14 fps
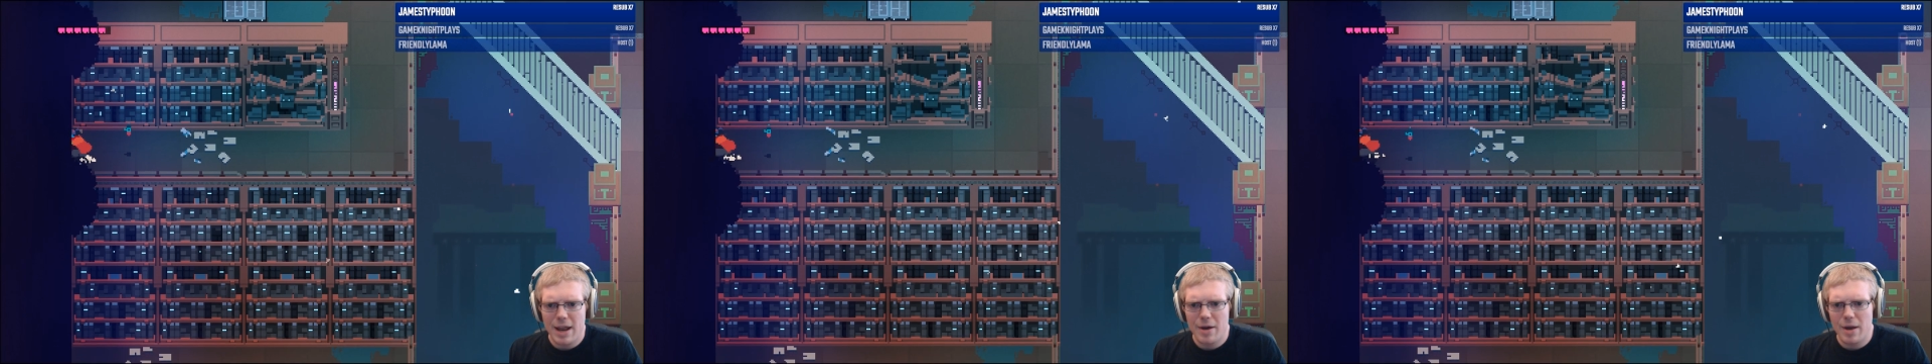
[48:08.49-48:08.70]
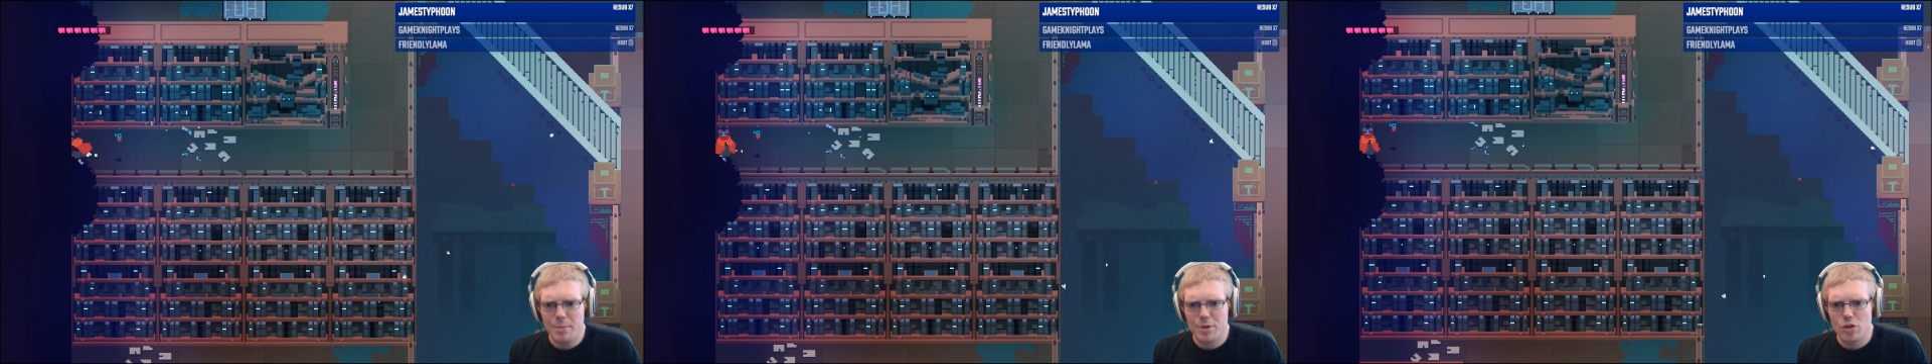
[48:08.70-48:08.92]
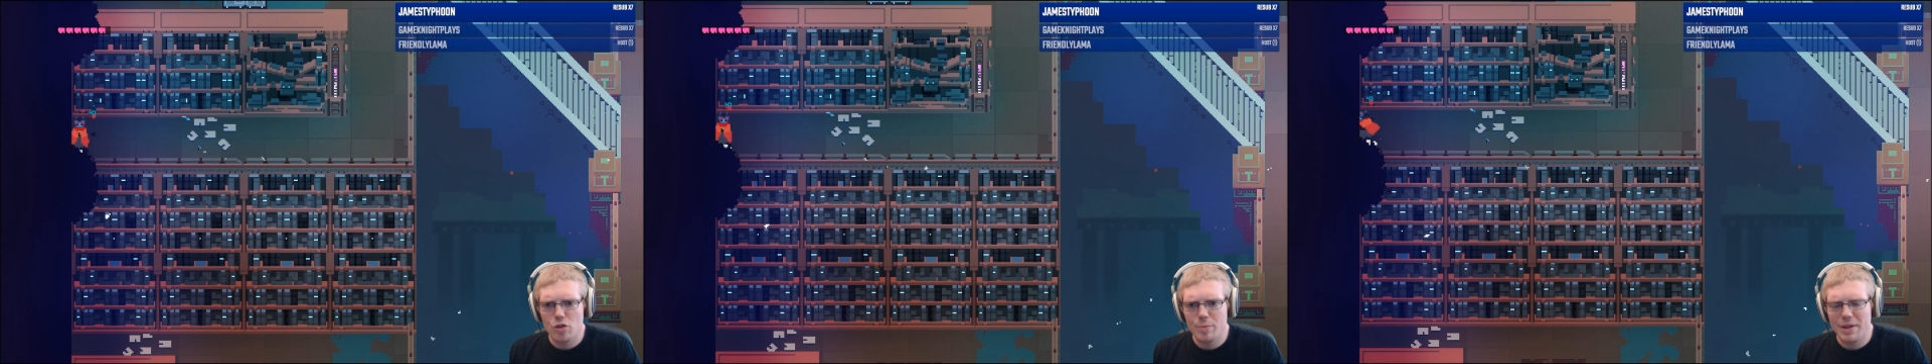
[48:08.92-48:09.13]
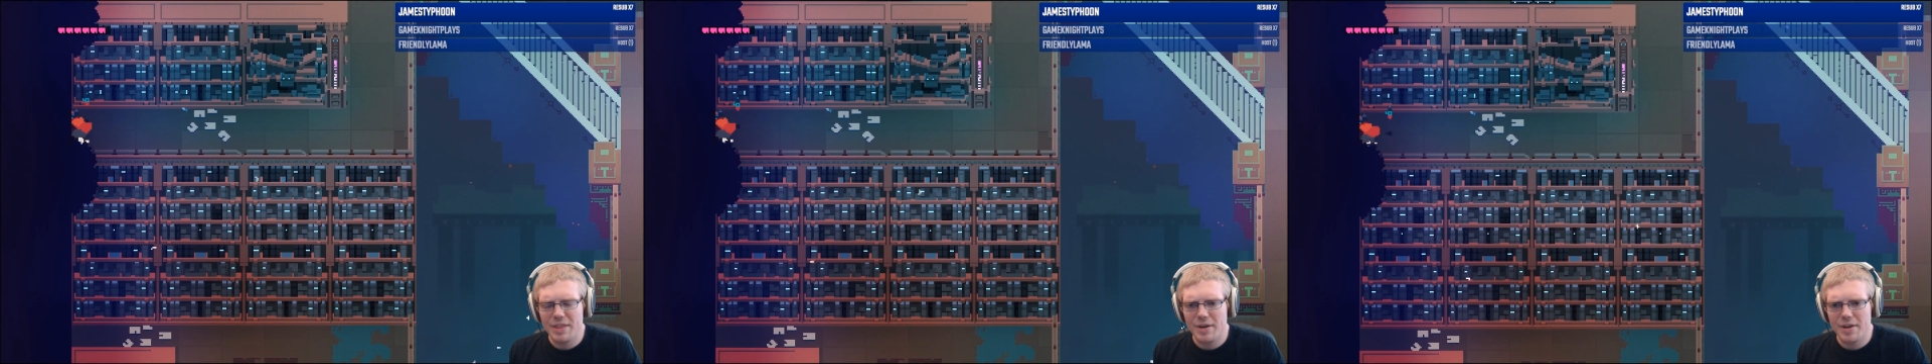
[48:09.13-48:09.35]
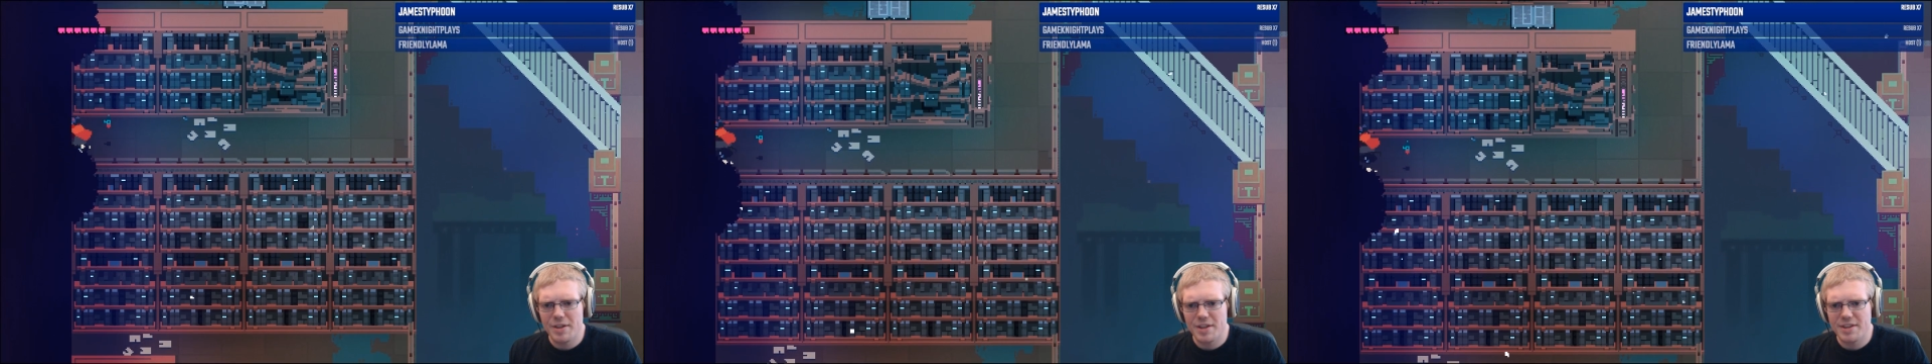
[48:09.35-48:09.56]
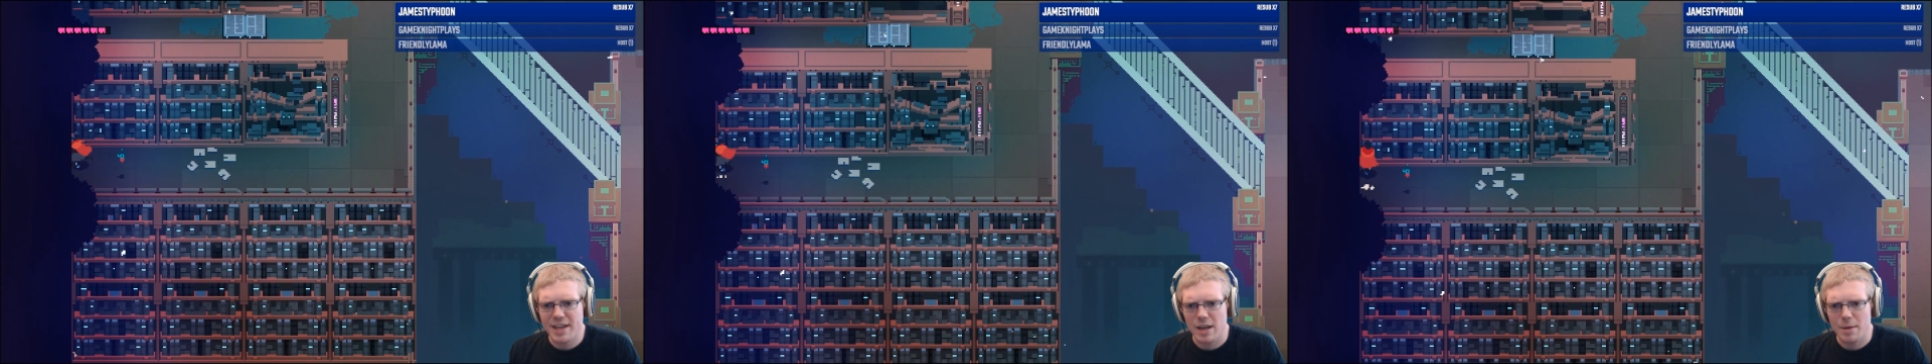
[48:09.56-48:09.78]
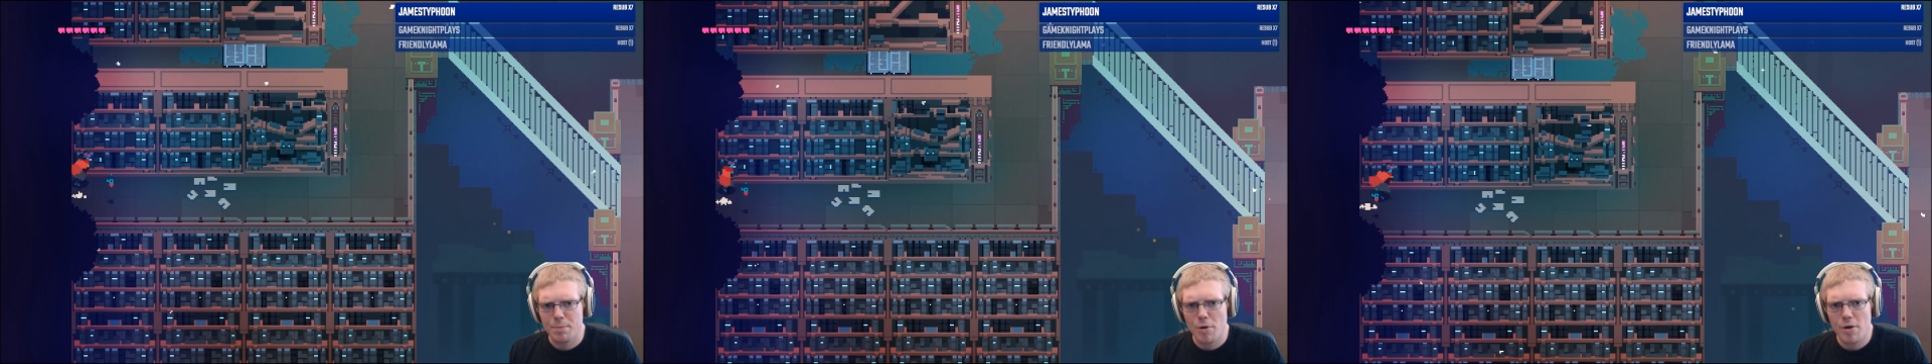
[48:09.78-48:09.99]
I'm assuming there is a
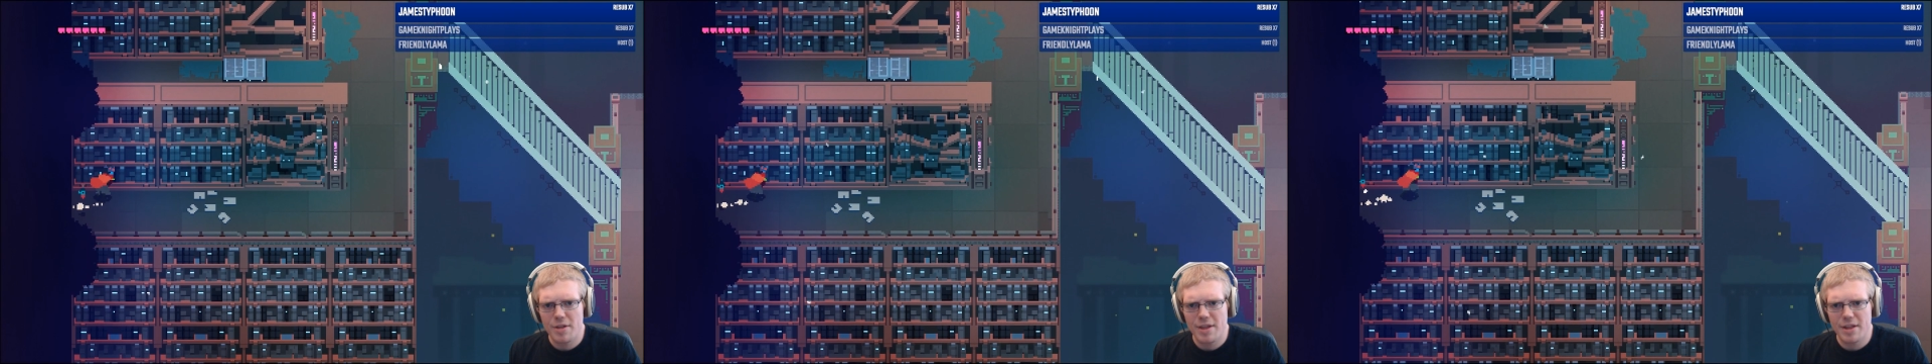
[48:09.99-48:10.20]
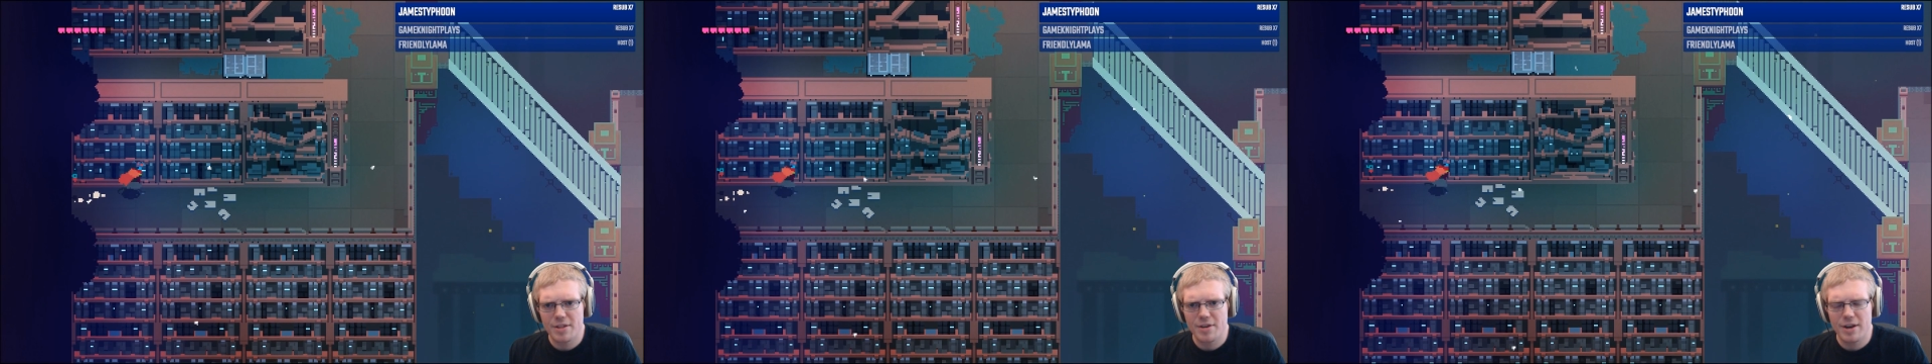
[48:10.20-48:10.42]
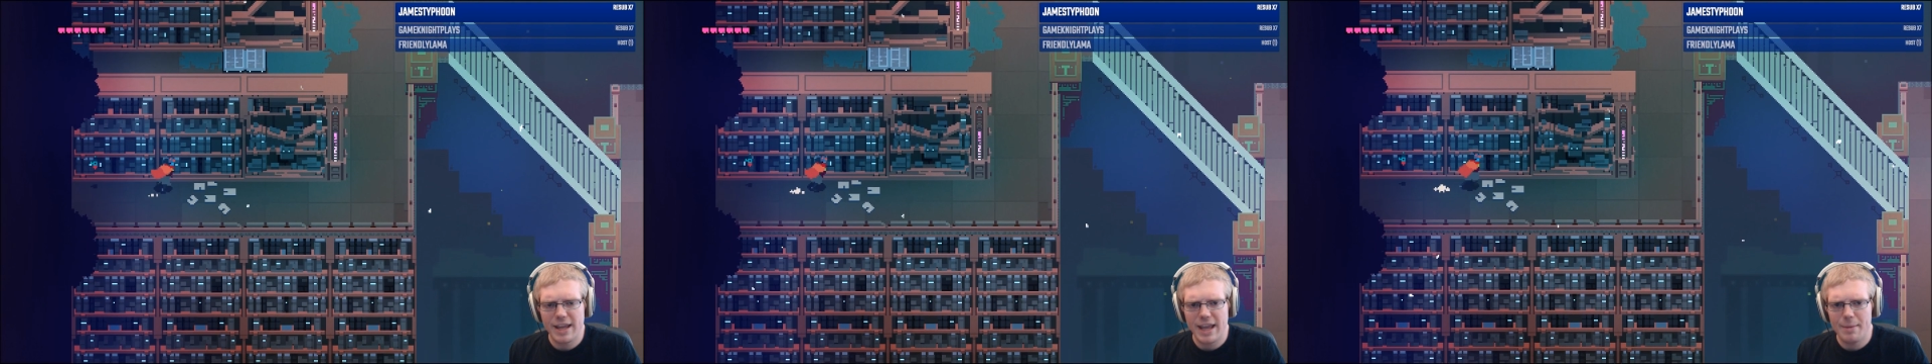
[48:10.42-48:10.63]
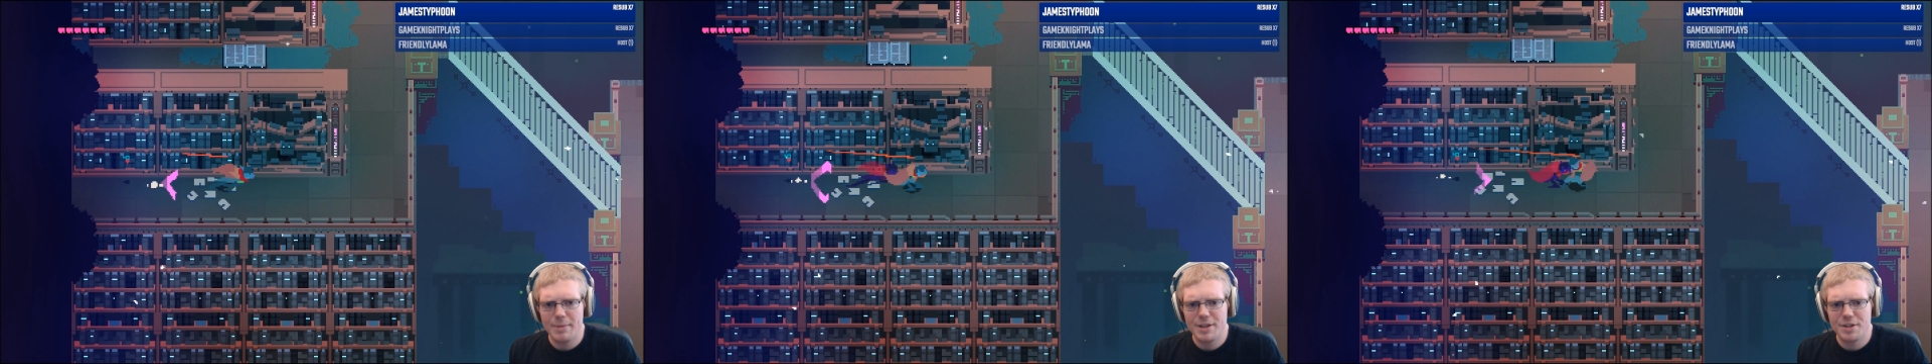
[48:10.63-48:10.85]
teleporter that's gonna get me